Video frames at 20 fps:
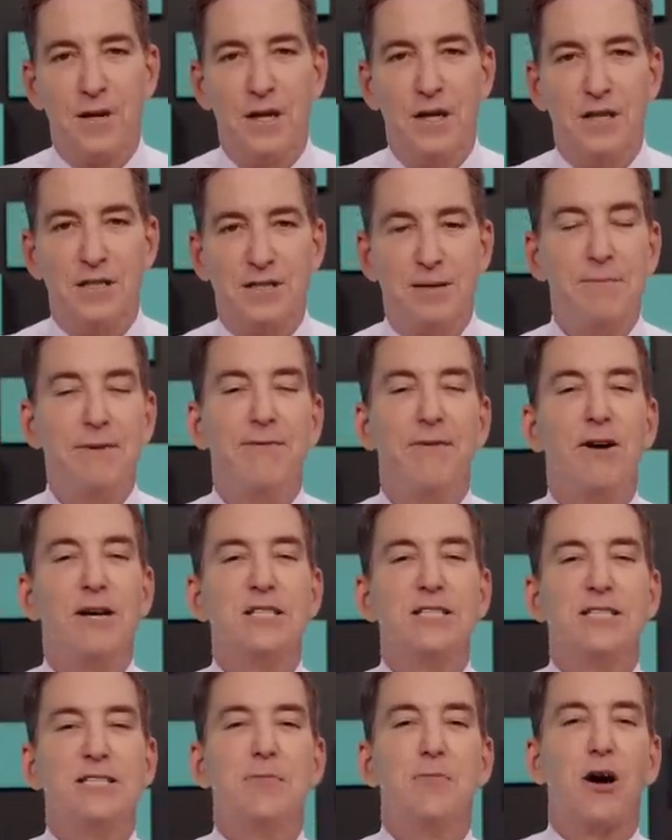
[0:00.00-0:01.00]
Something very
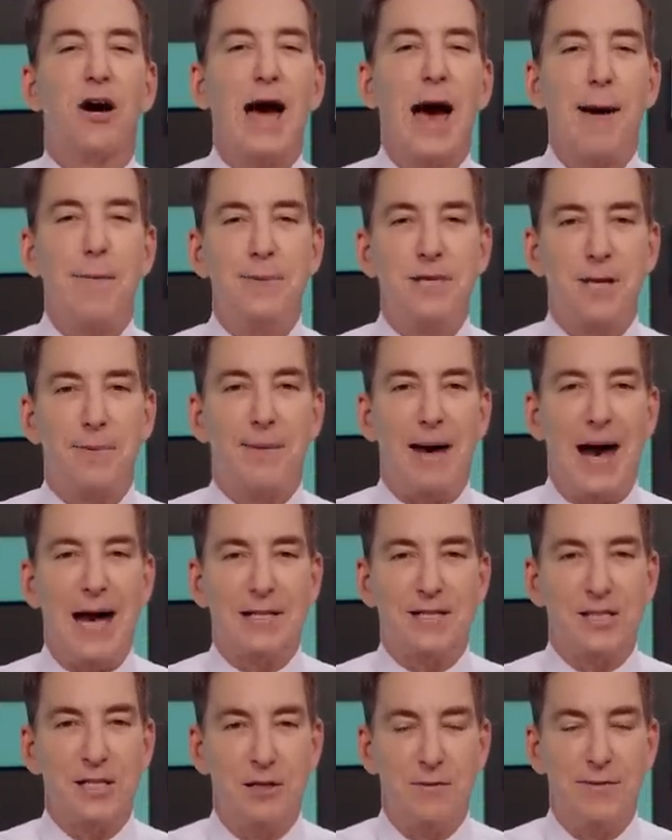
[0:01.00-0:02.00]
similar happened to Pat
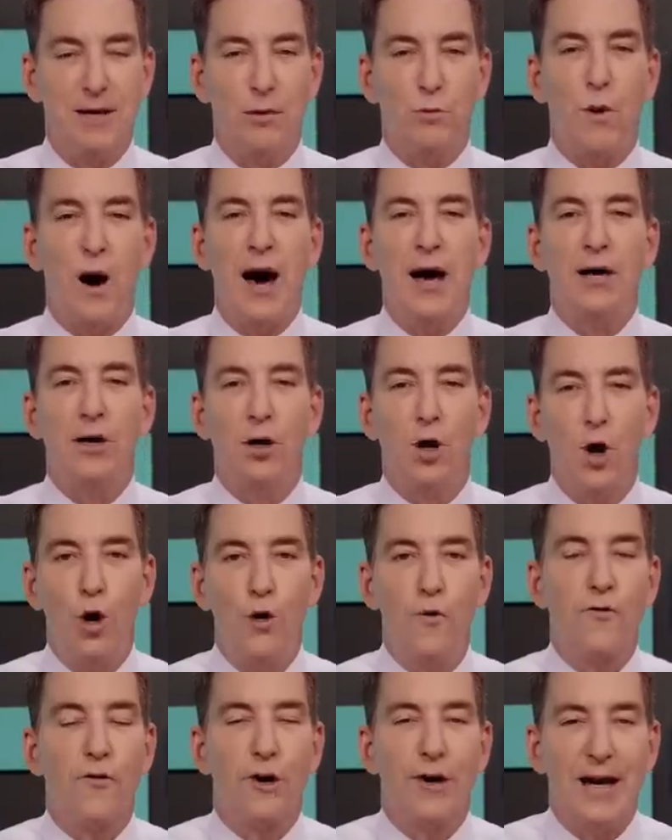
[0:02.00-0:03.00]
Tillman. While
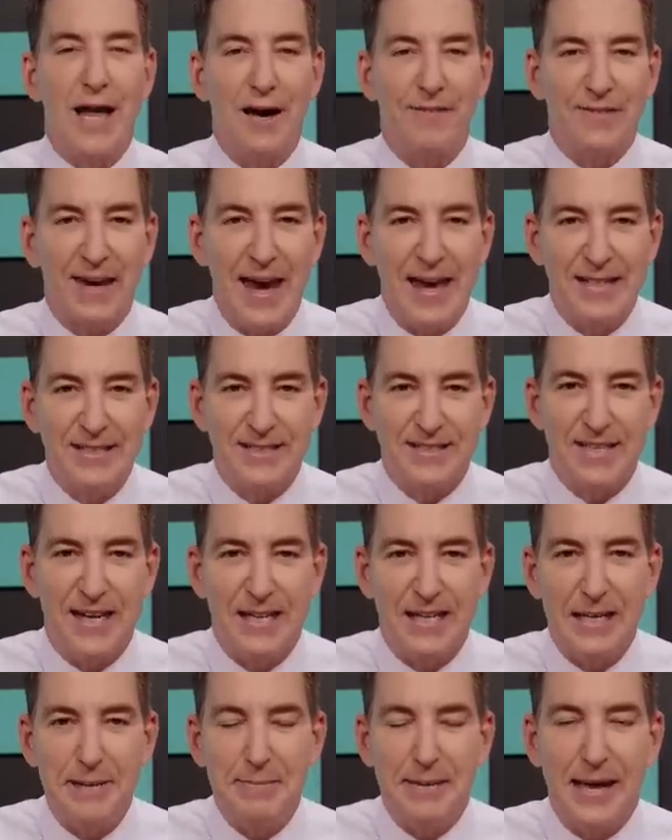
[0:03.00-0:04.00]
over in Afghanistan,
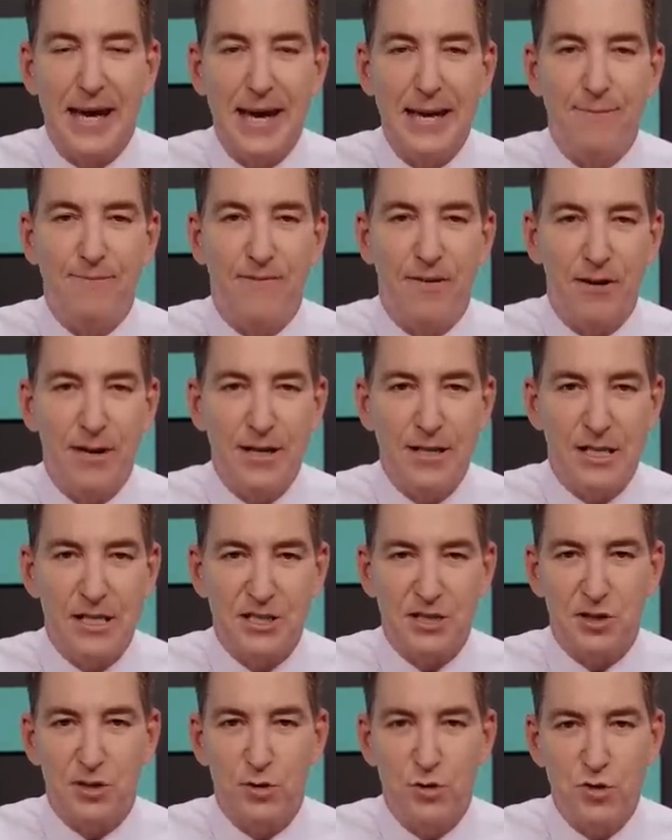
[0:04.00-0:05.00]
he became very
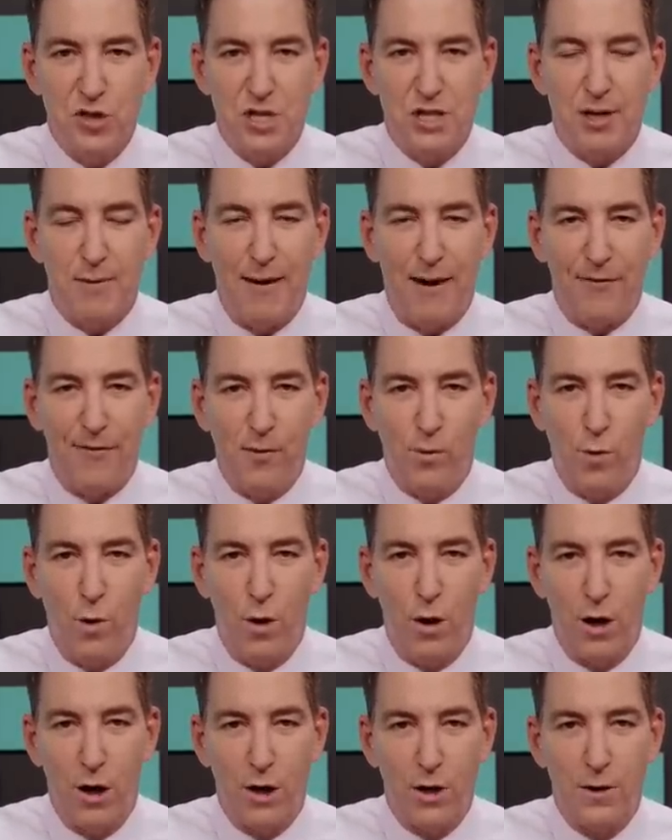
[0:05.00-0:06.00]
disillusioned about the
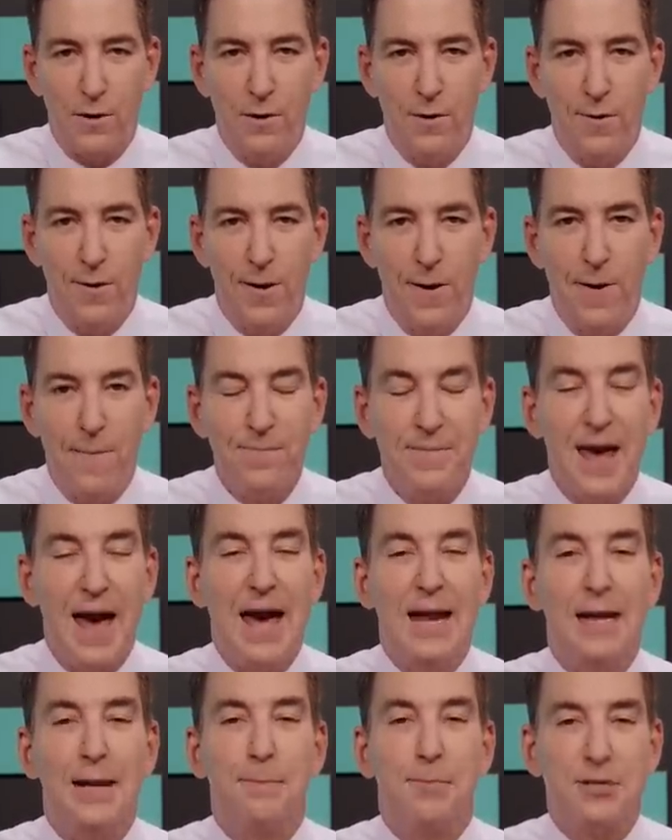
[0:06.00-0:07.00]
war,
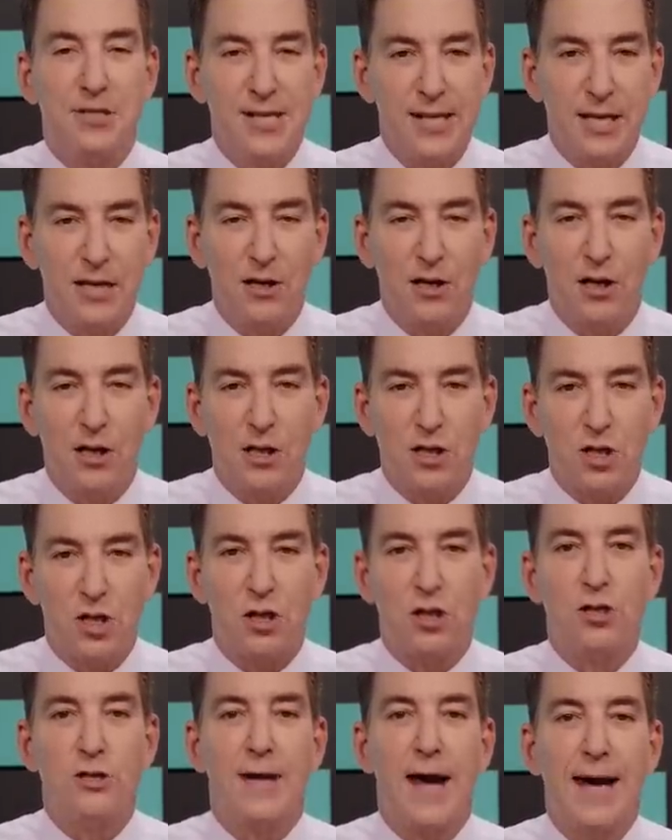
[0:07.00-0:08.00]
and in particular
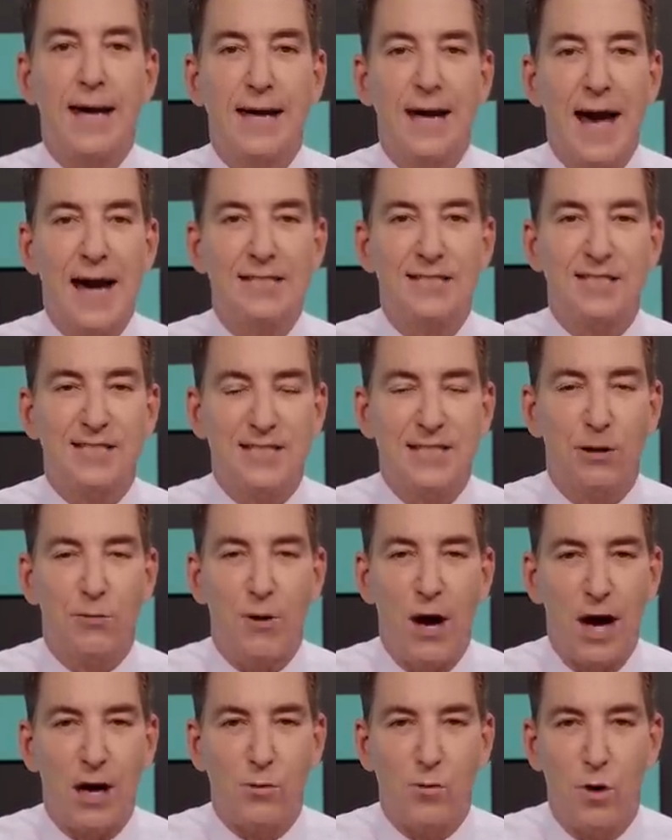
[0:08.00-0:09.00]
turned against the
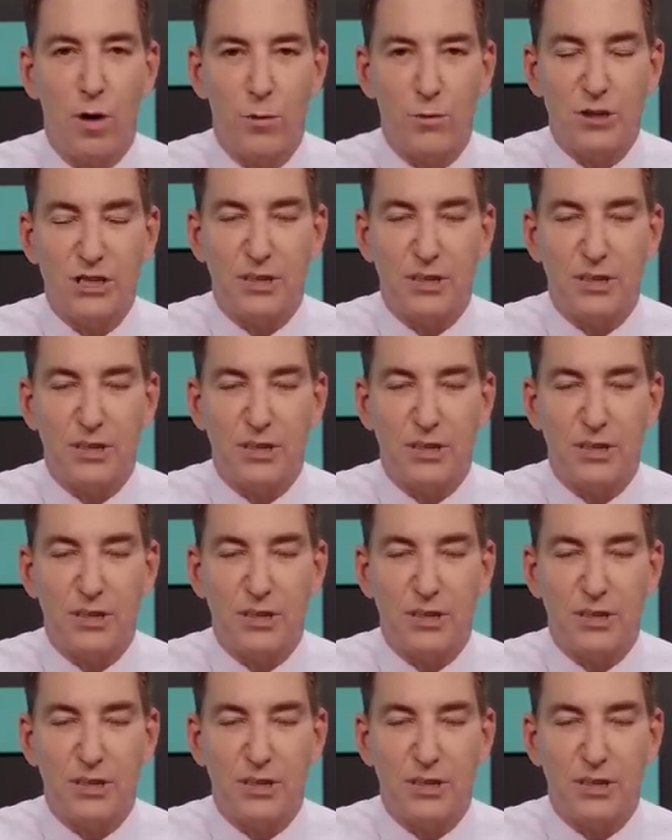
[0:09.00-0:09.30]
Iraq War, was